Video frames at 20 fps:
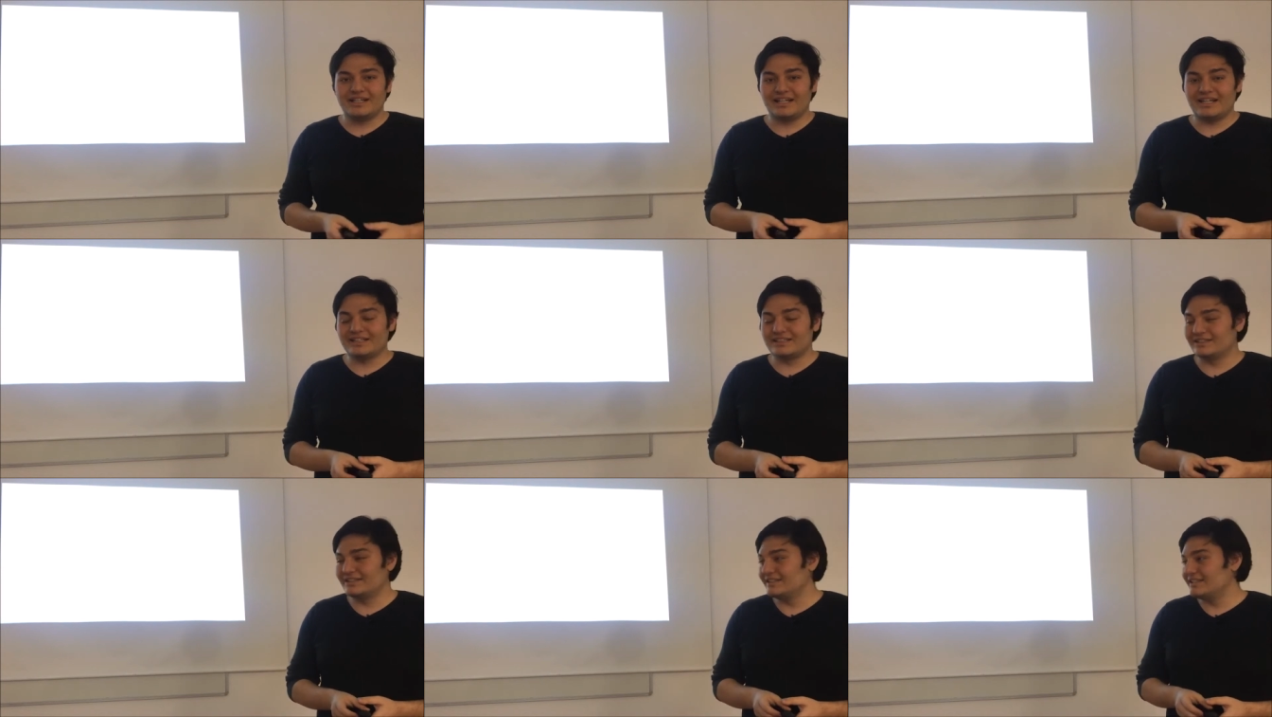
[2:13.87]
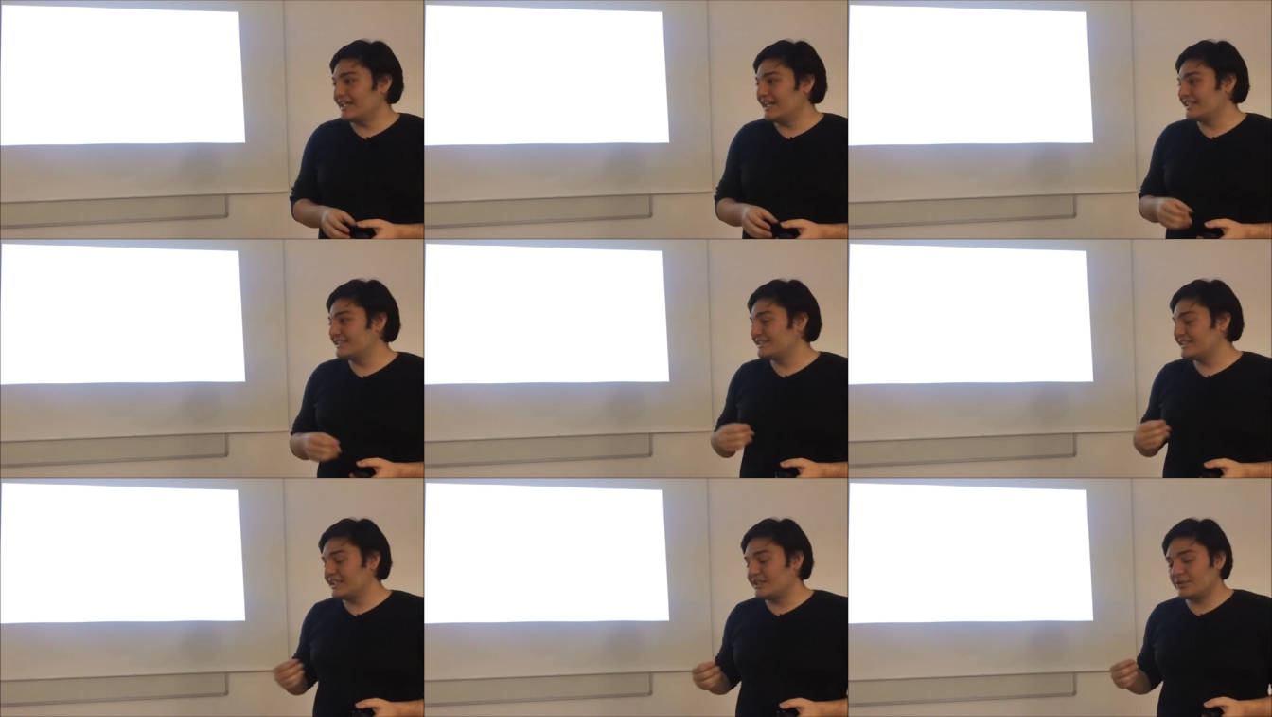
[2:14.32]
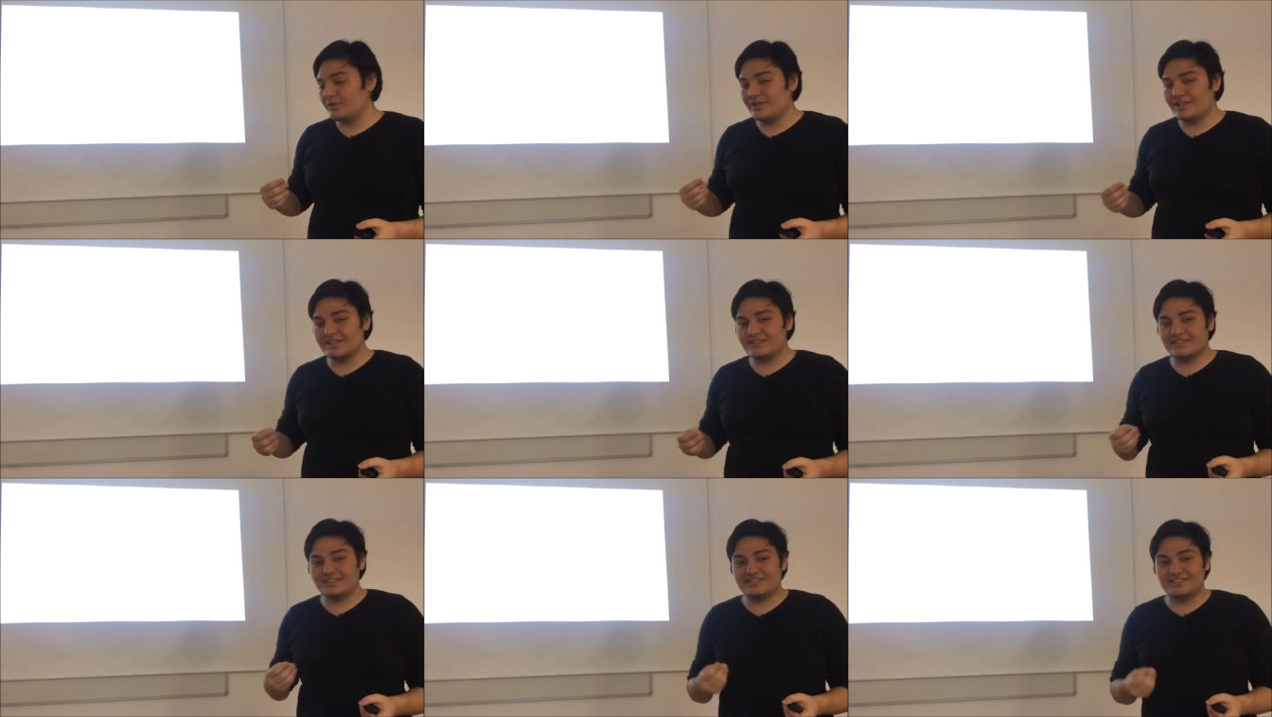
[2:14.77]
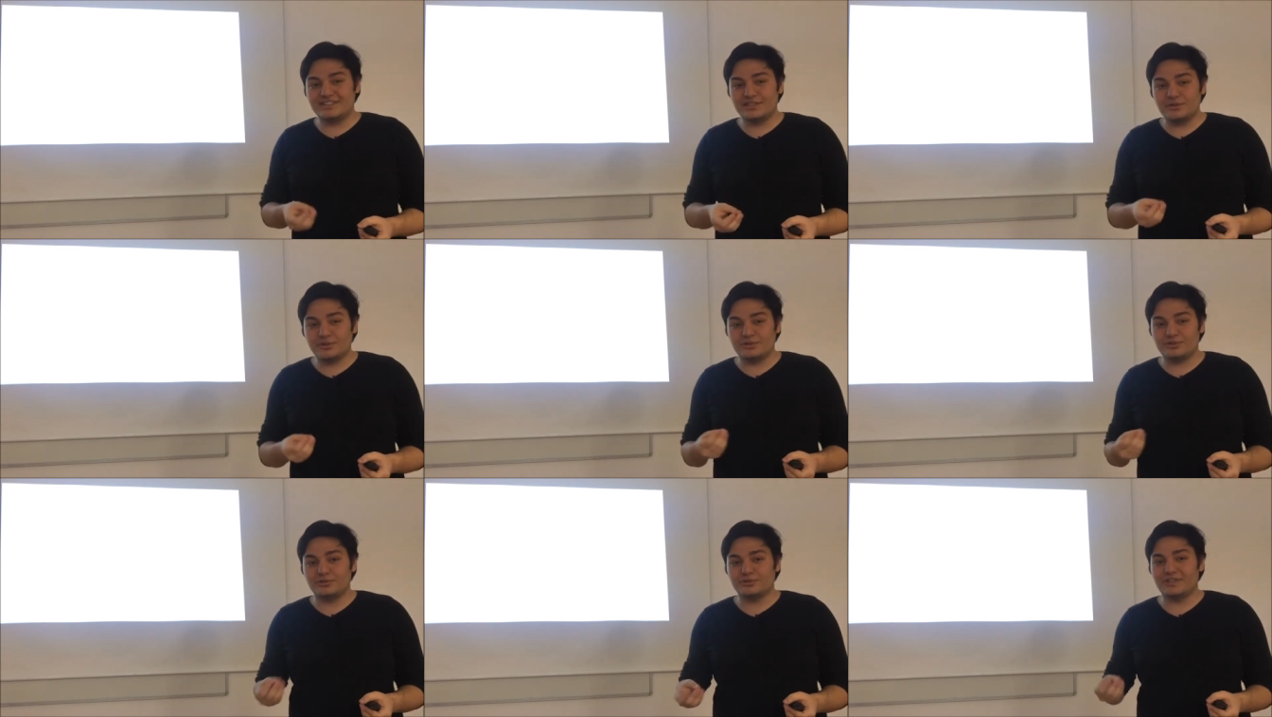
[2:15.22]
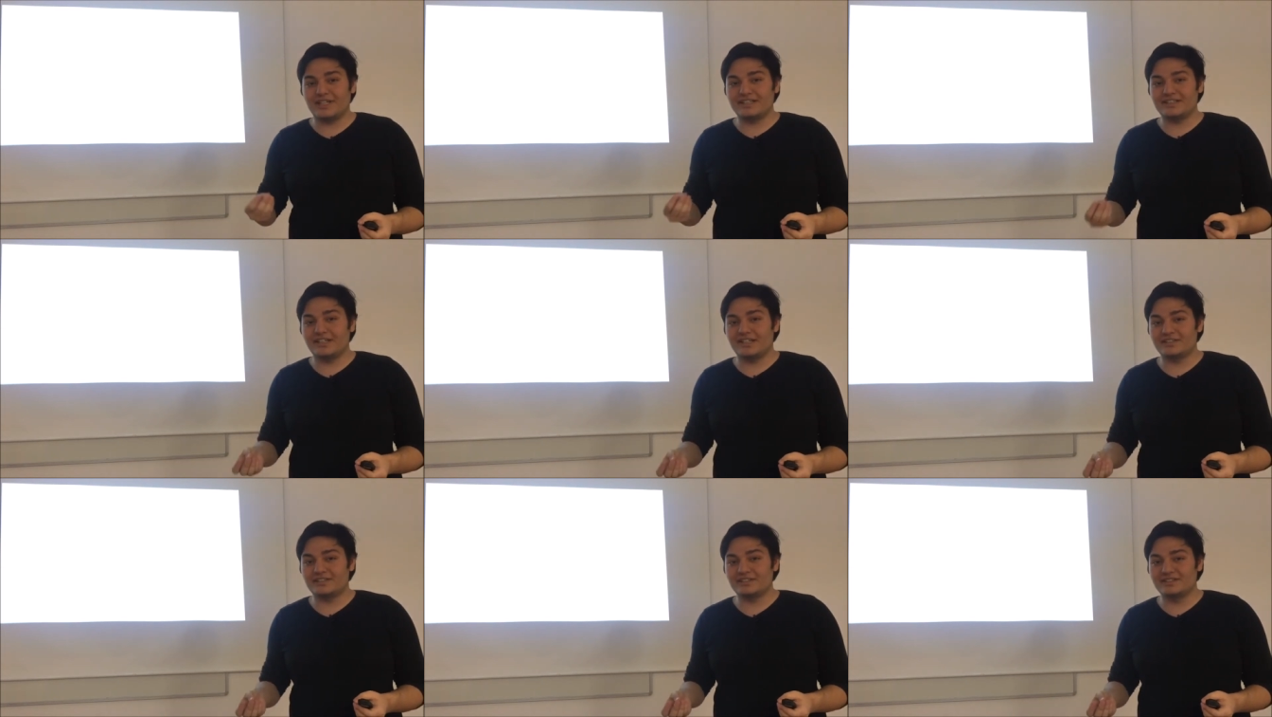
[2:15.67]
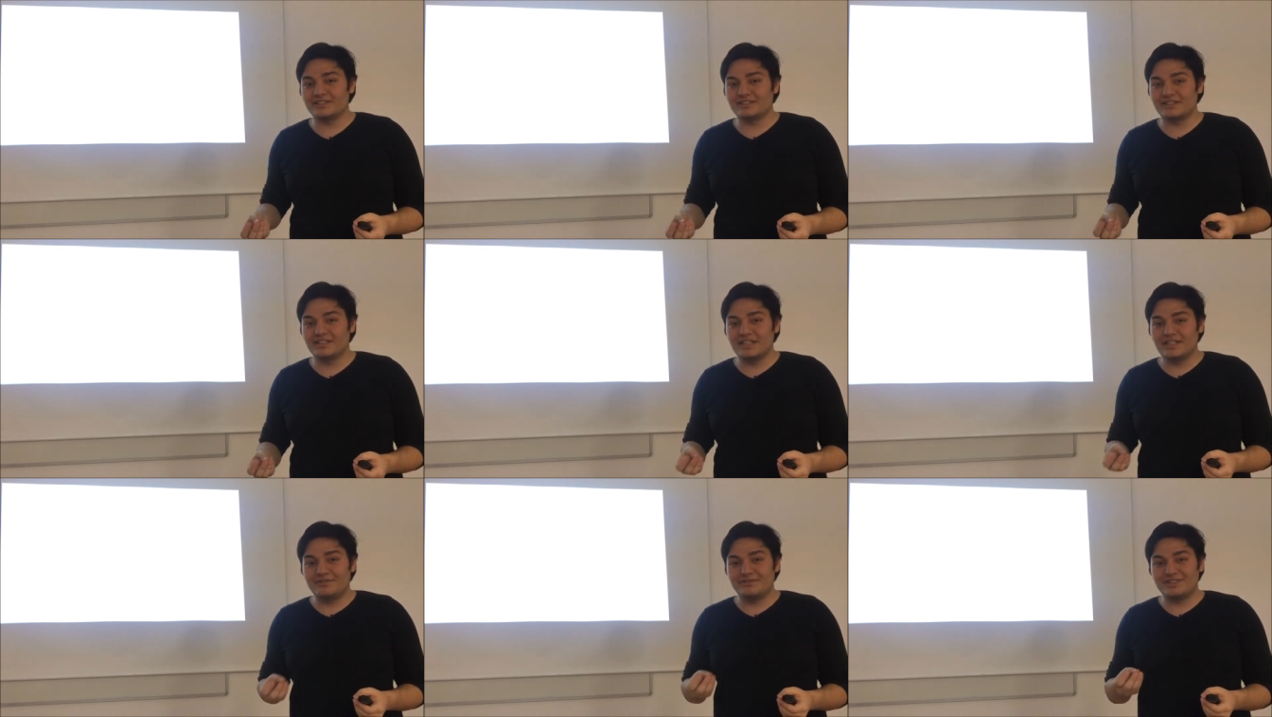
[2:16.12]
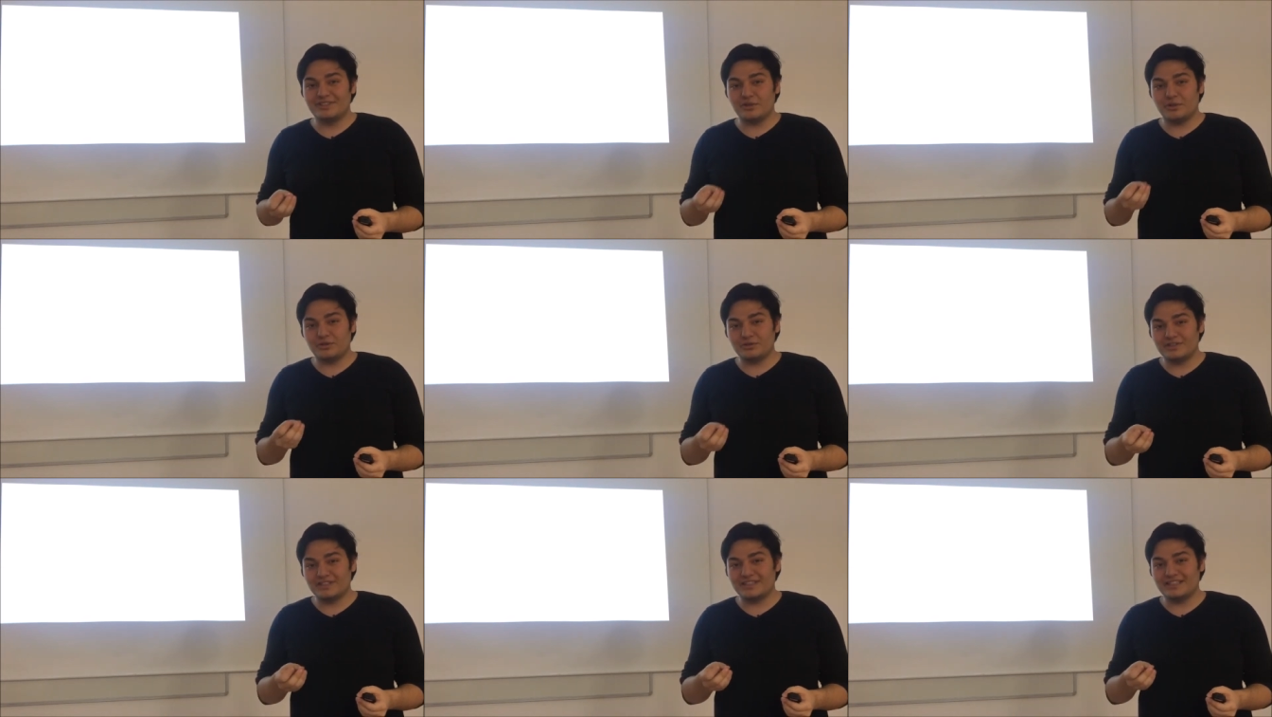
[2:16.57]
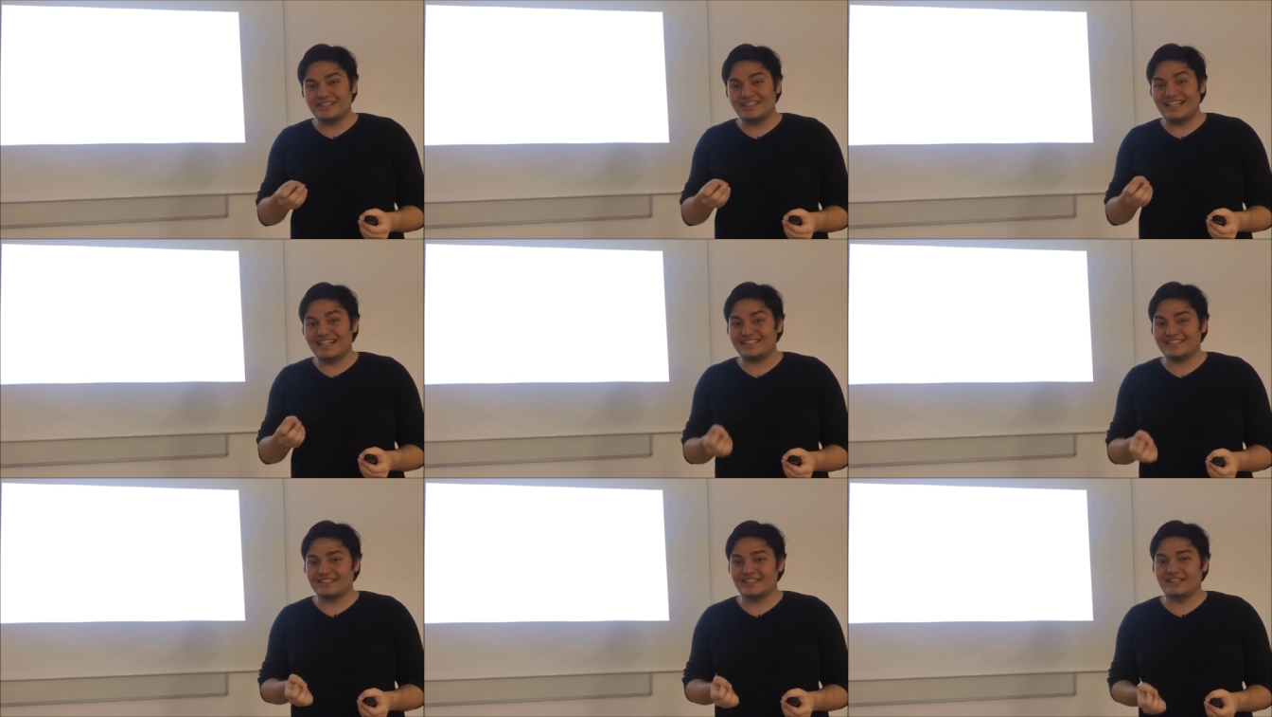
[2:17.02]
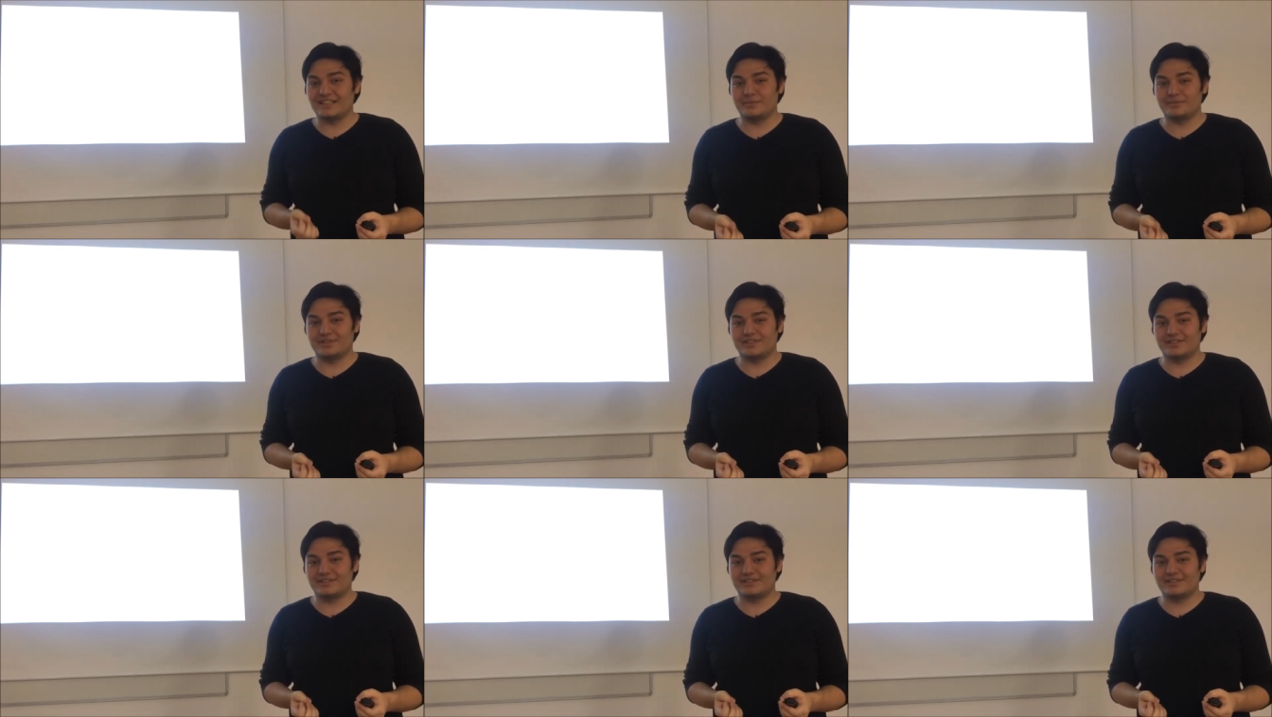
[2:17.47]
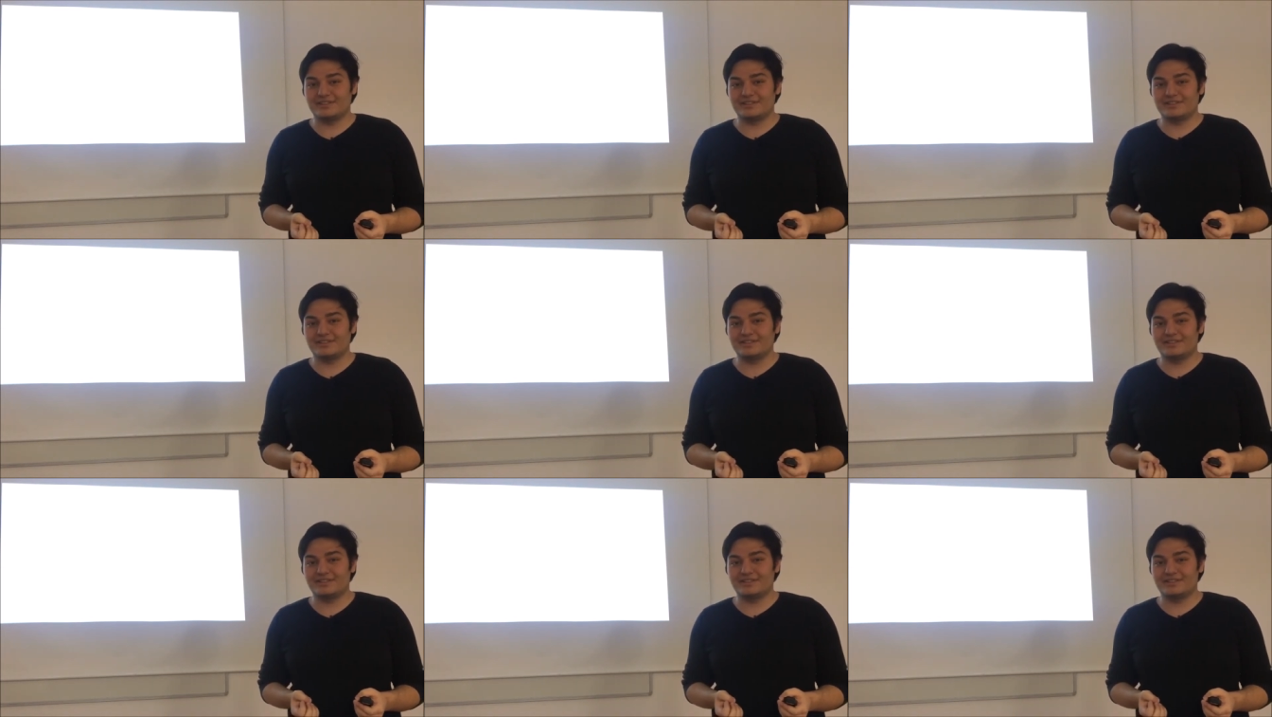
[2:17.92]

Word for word: and accelerates 0 to 900 with only less than a minute.